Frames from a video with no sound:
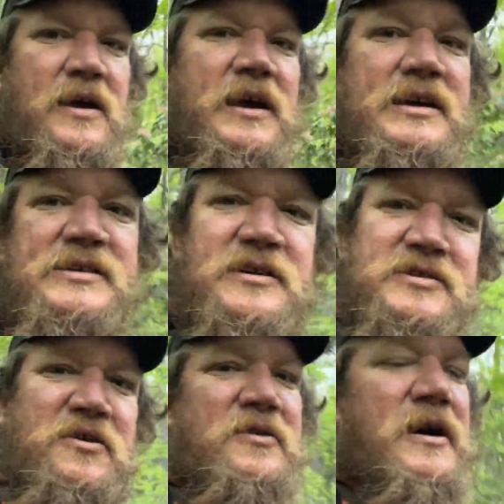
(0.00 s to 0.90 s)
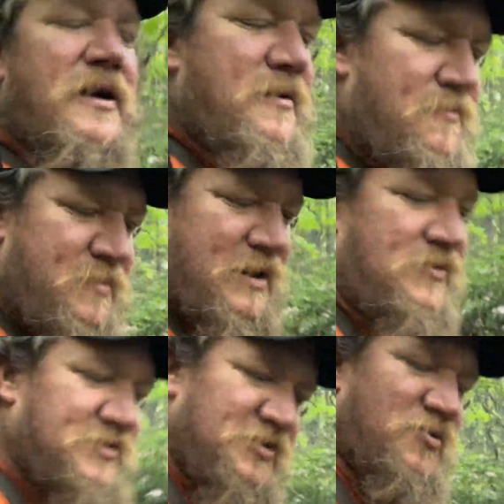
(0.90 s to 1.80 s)
he starts going on about
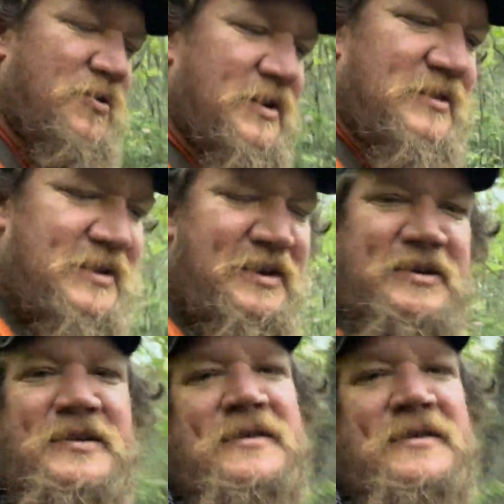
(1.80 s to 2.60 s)
the snoring thing